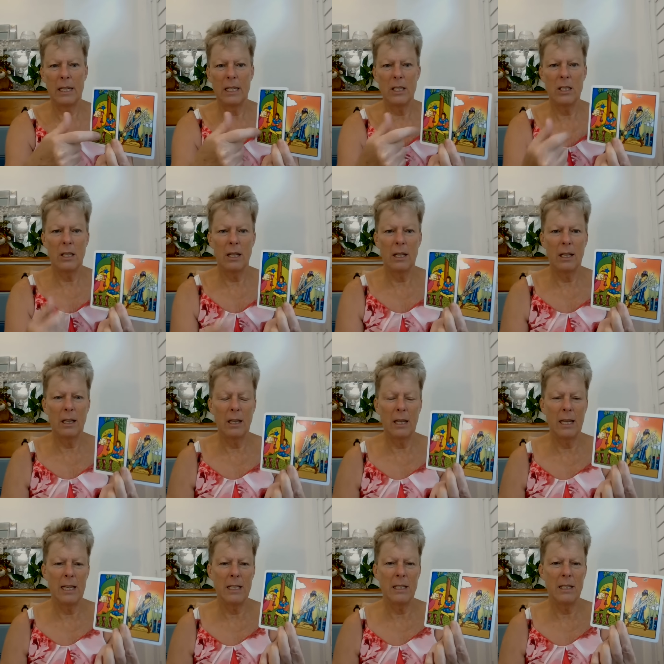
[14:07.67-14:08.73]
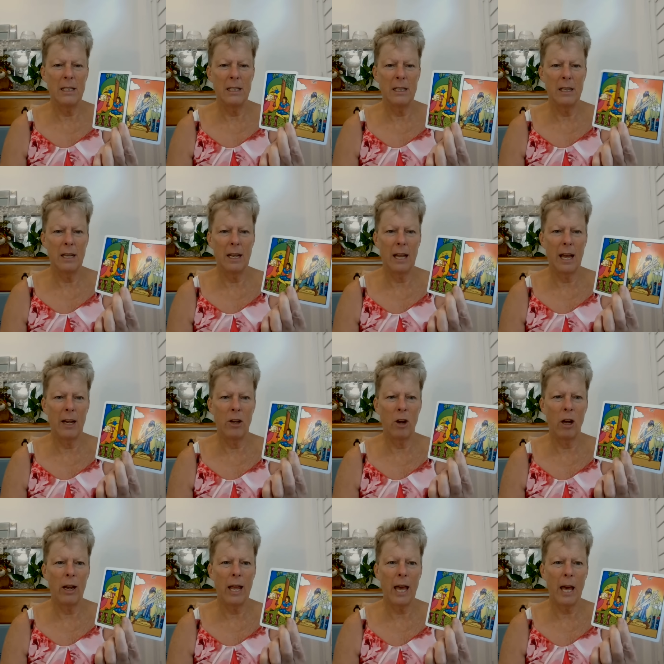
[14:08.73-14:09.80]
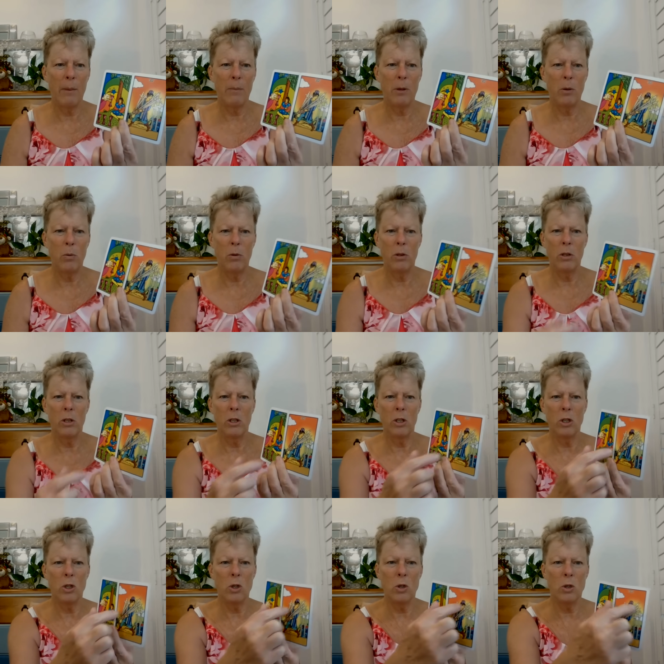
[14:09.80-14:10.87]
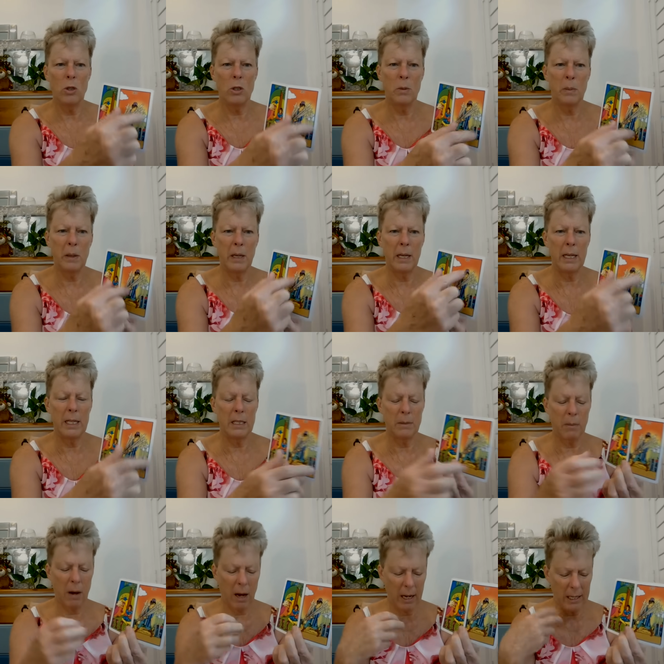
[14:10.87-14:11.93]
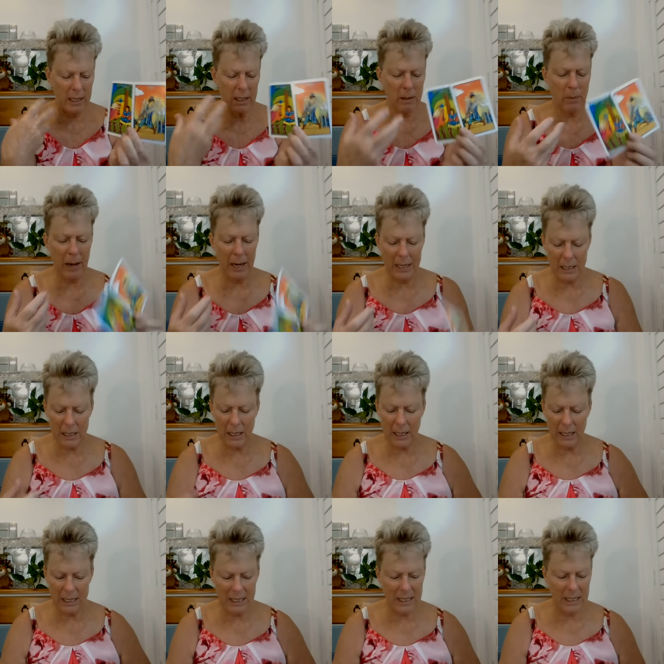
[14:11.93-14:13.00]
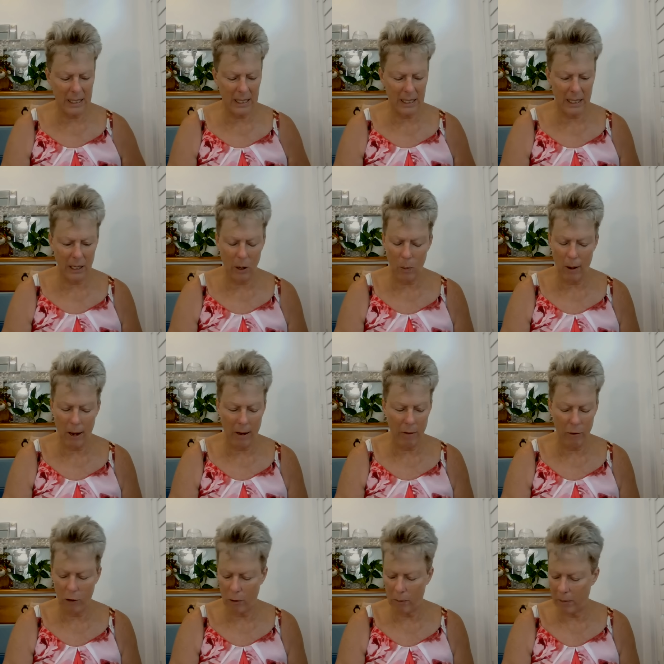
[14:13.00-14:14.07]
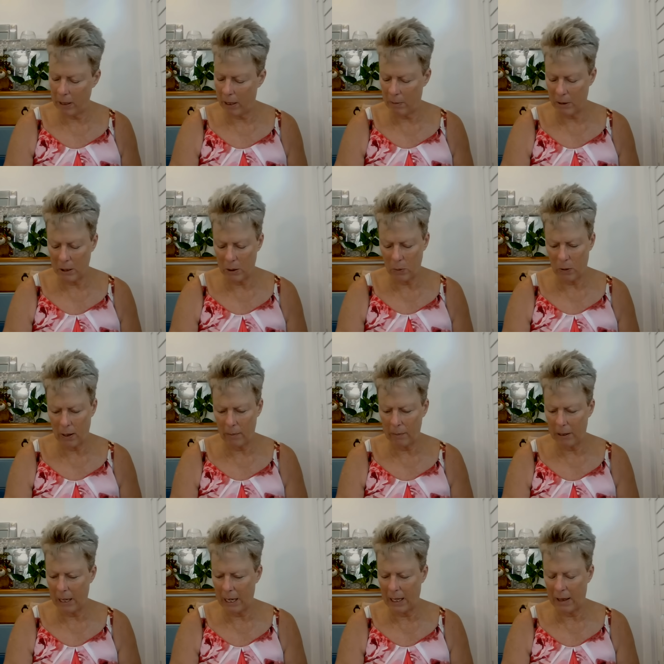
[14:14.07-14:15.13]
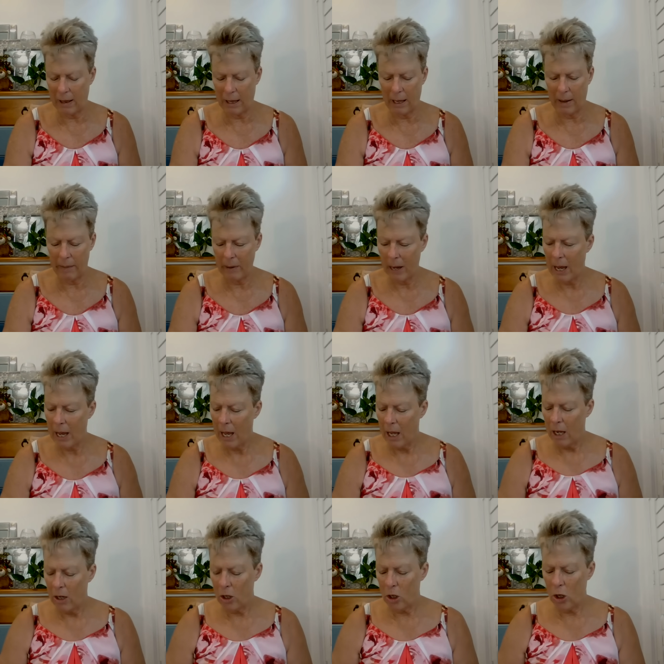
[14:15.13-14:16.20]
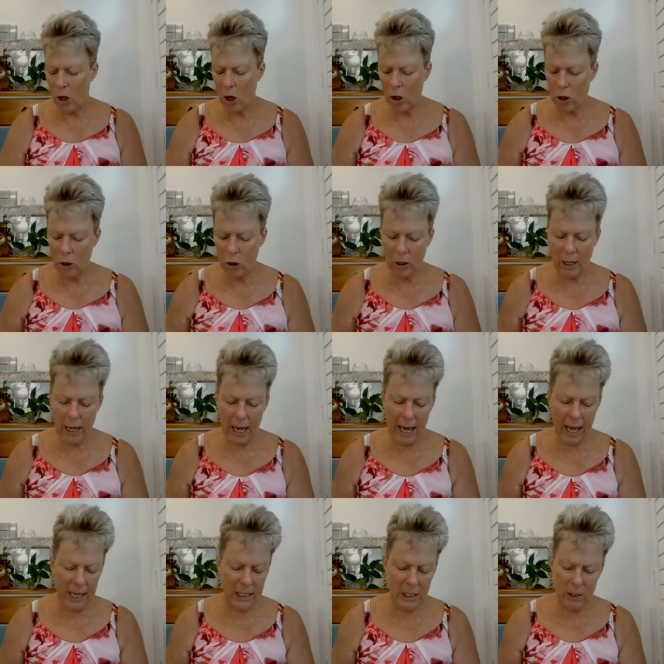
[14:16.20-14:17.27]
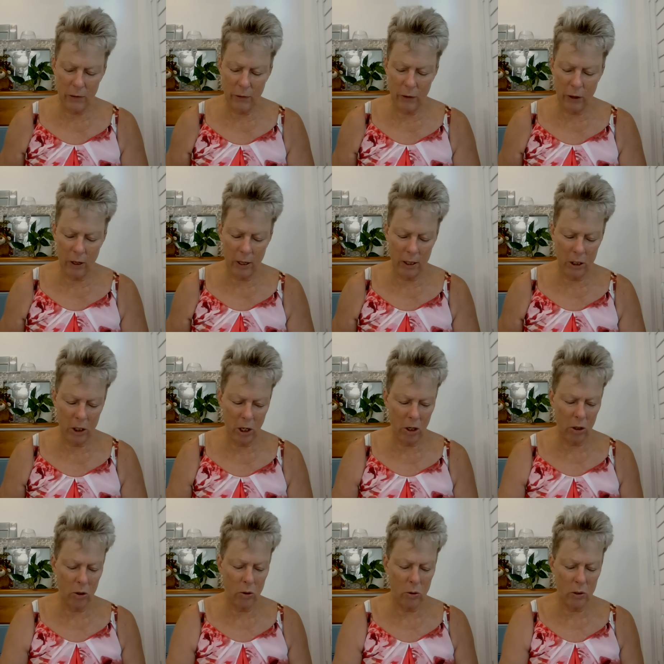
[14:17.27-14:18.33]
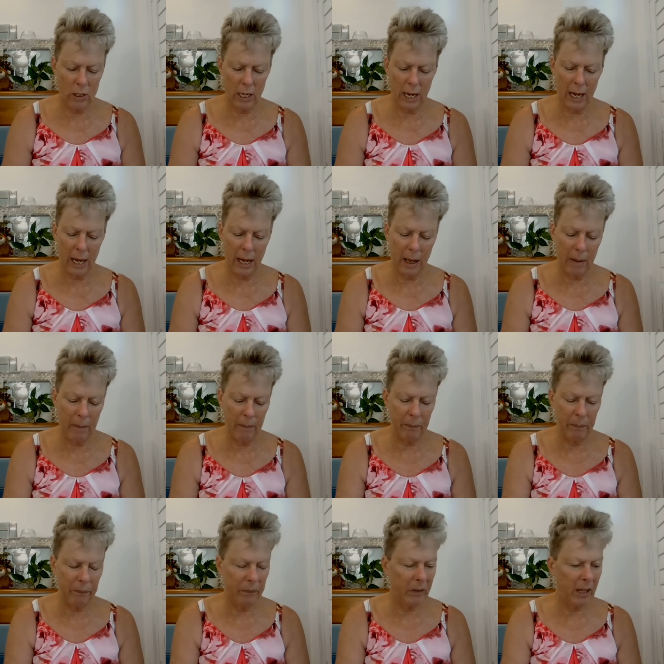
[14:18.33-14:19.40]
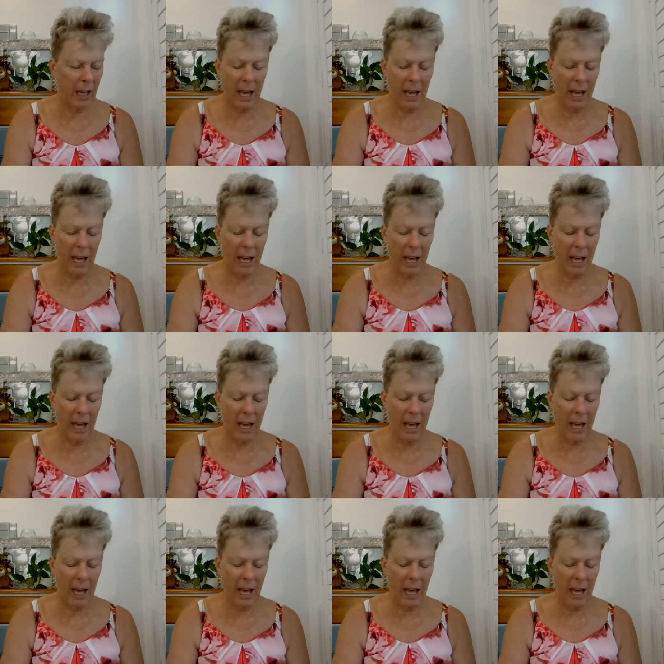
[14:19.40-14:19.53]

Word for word: he's he's not happy with the news, but his mind is basically stealing away from him, is what I'm getting there. Not good cards for Donald. Um,